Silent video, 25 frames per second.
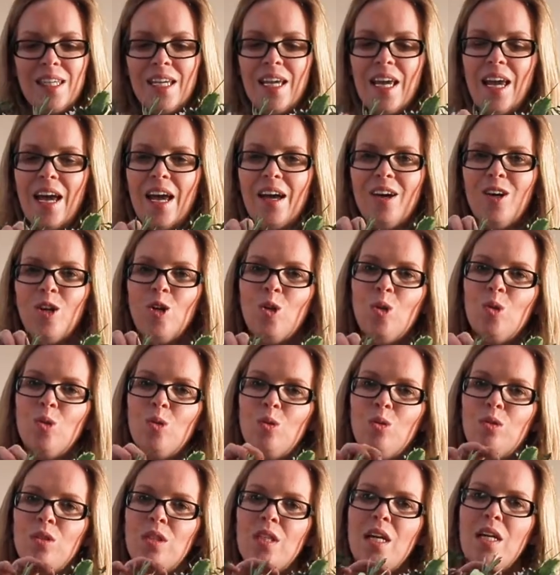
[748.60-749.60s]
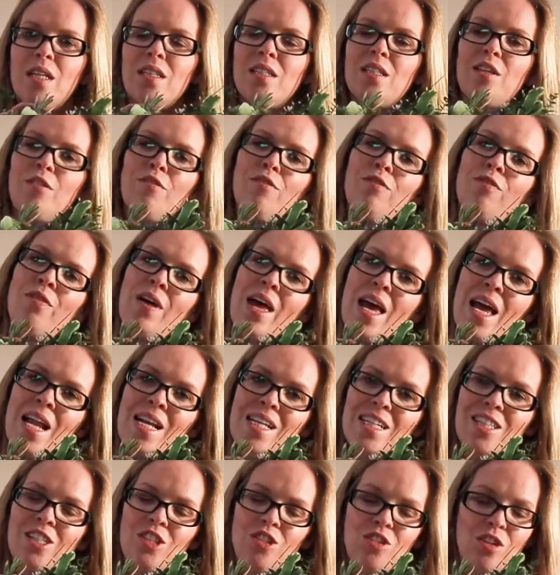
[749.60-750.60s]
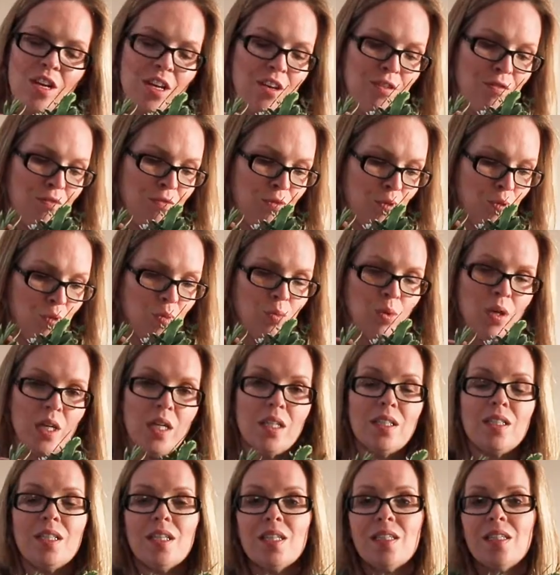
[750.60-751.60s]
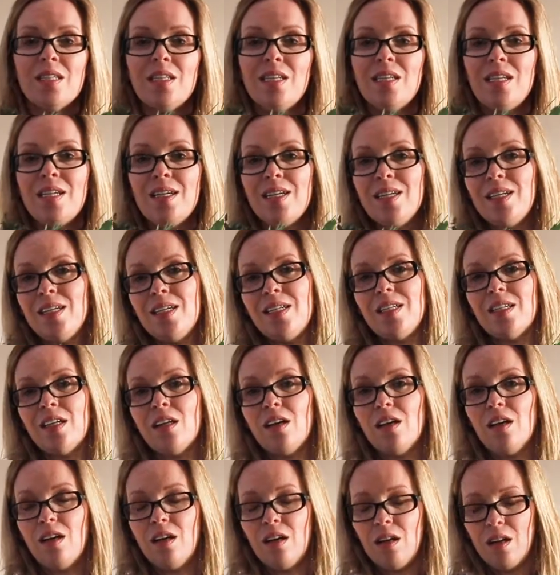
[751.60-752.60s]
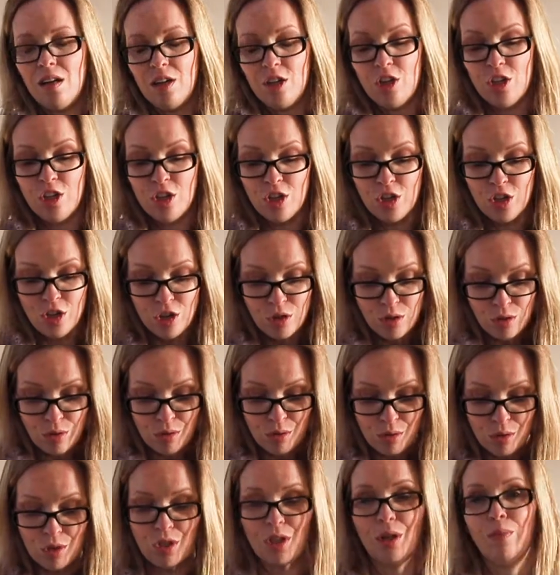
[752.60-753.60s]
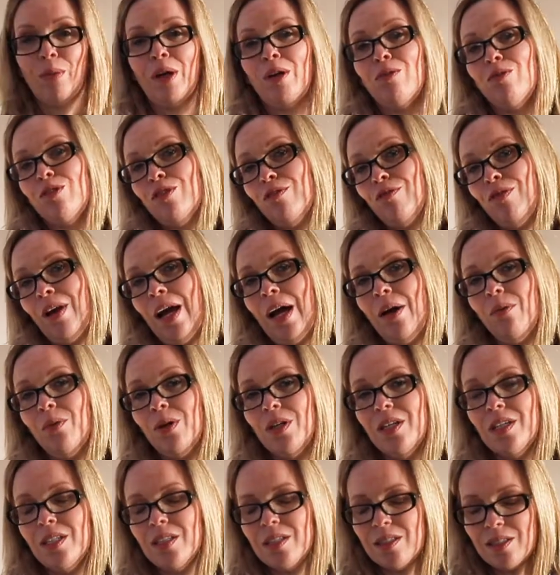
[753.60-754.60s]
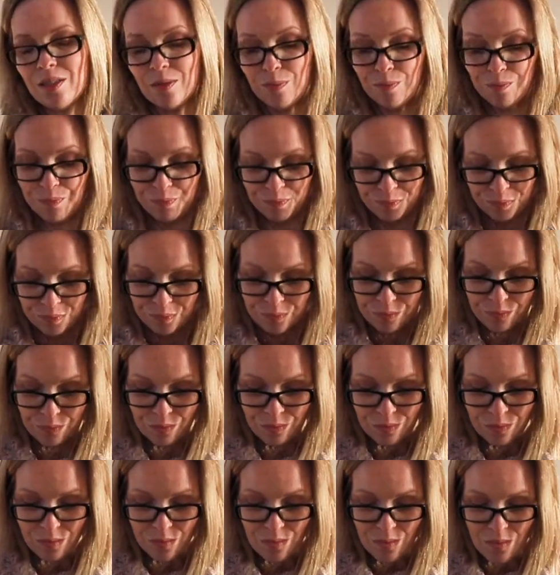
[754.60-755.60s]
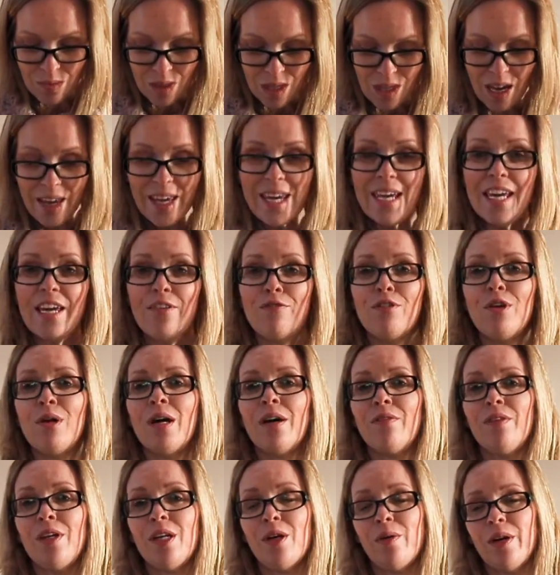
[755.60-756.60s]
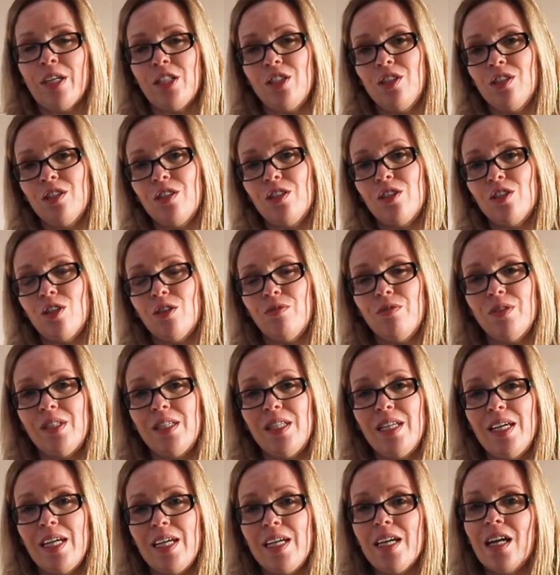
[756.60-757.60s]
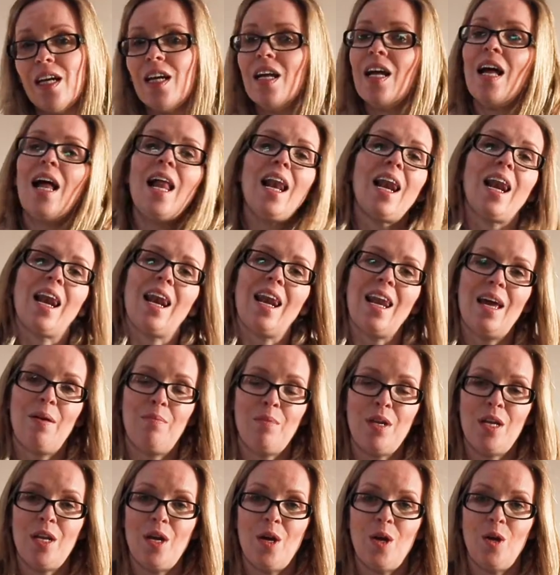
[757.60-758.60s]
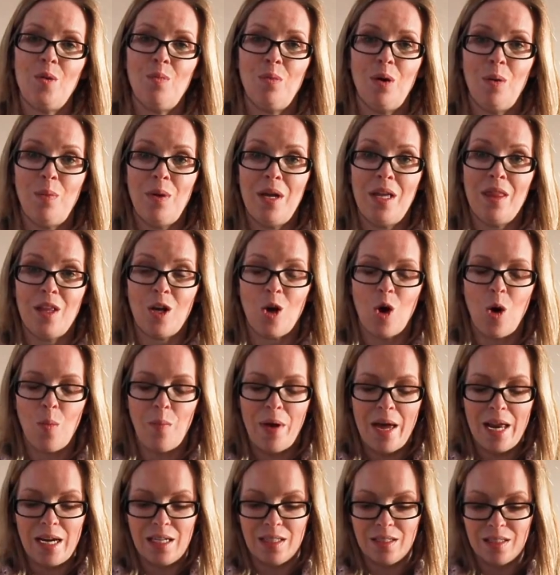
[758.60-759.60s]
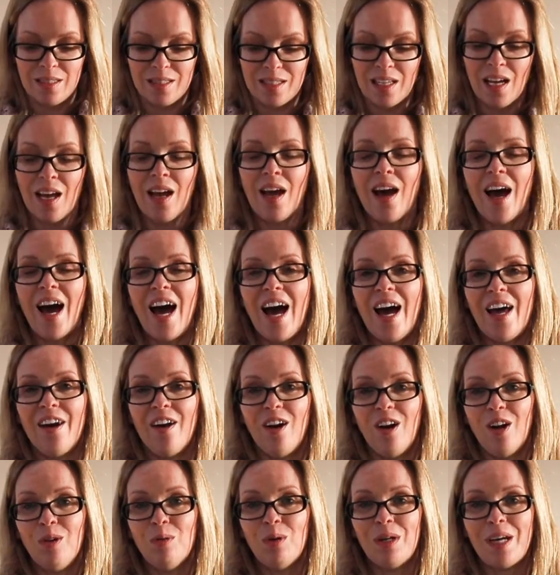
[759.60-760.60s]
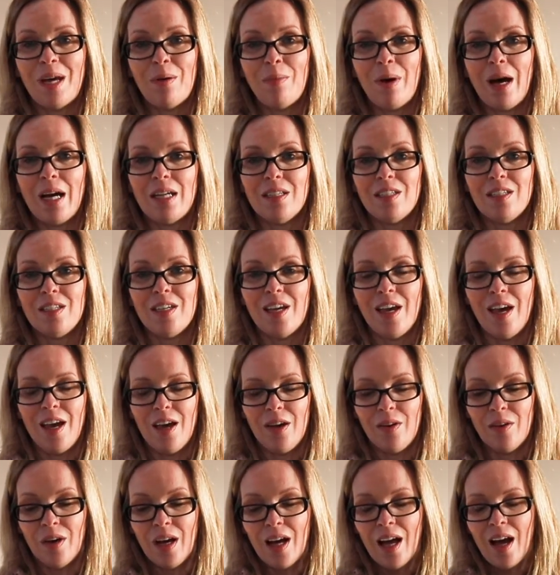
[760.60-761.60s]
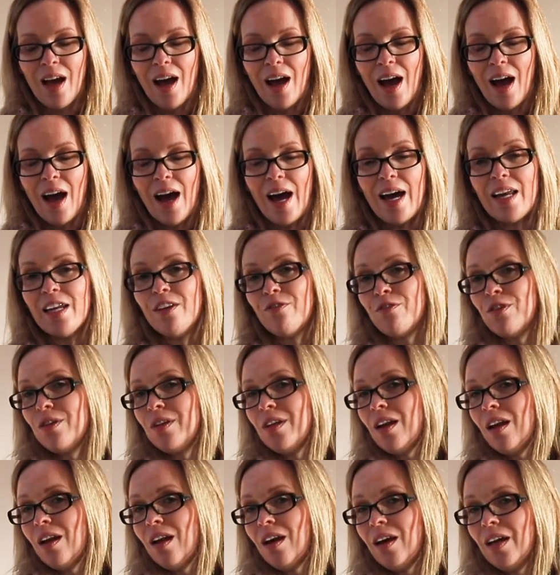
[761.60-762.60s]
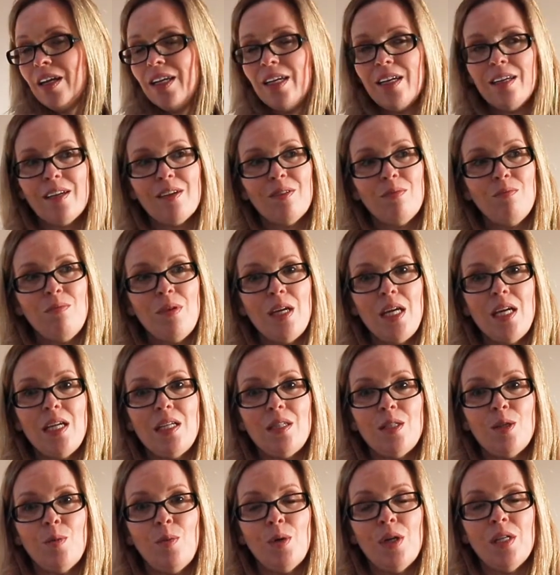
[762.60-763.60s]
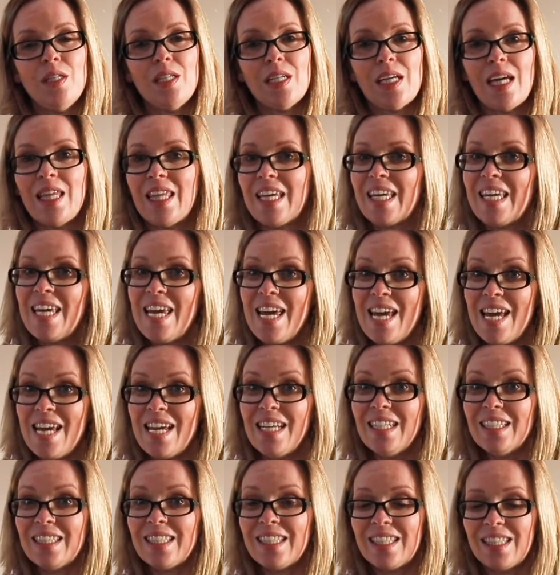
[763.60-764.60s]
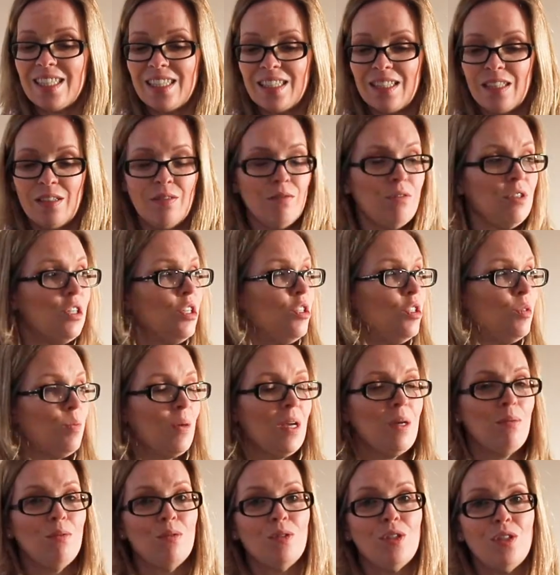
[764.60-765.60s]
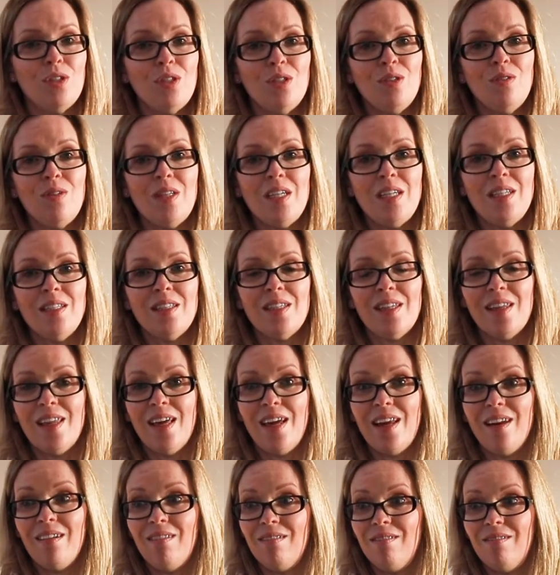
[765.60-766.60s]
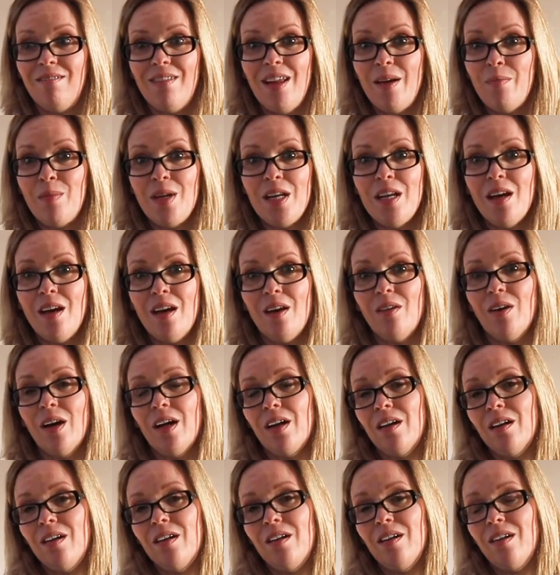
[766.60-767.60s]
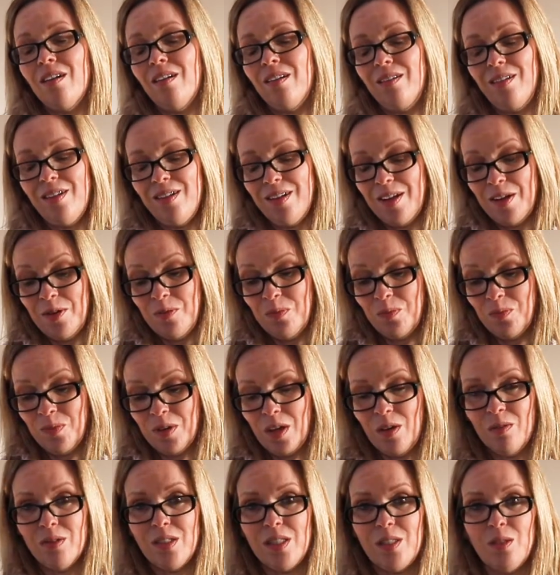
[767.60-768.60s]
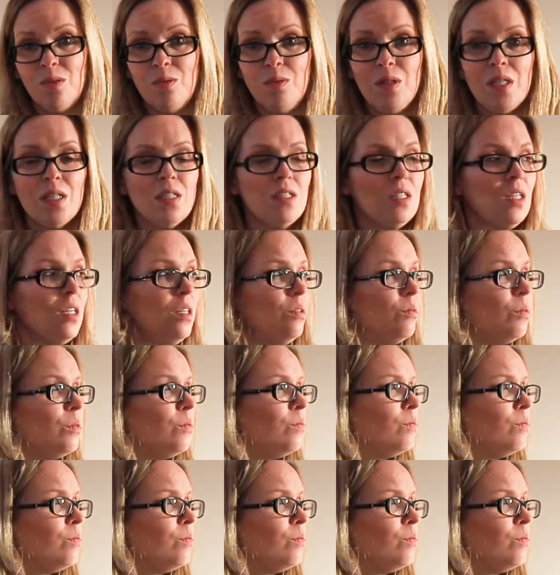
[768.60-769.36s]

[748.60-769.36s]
it, all done. So fairly straightforward, doesn't need a huge amount of flowers. If you have any questions, obviously let me know, pop it in the comments and I will get back to you. And if you'd like me to put together kits for you to be able to do these, then let me know and we'll see what we can do.